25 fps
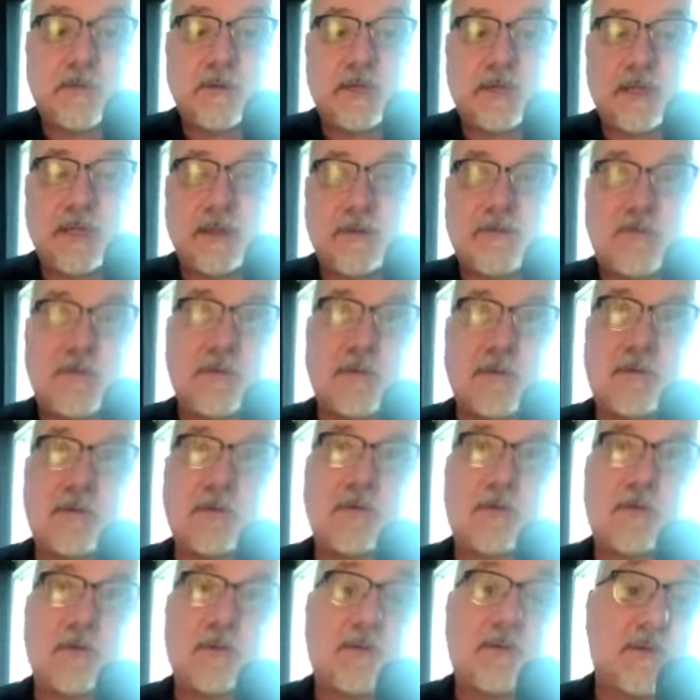again for
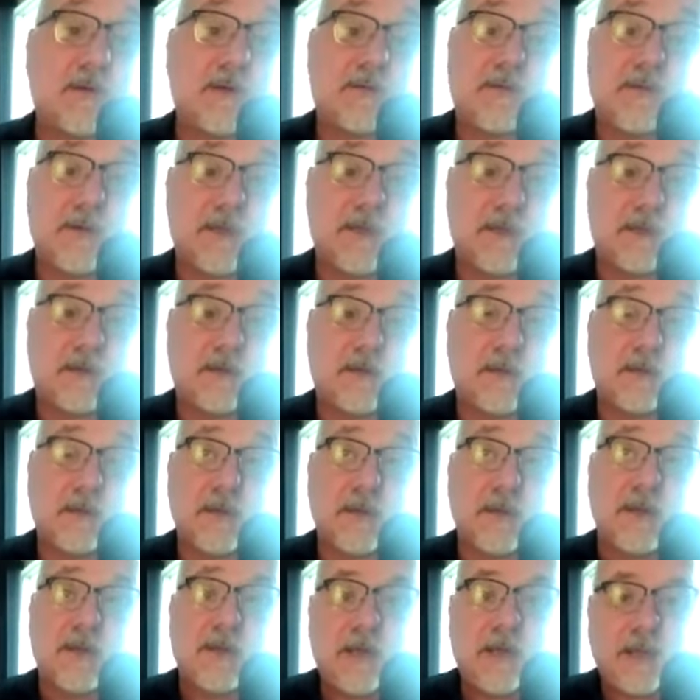12 weeks
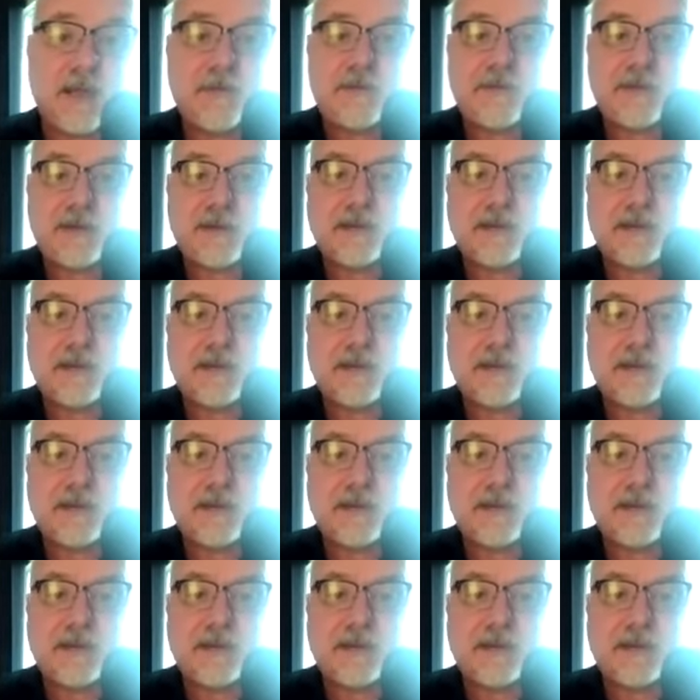and if it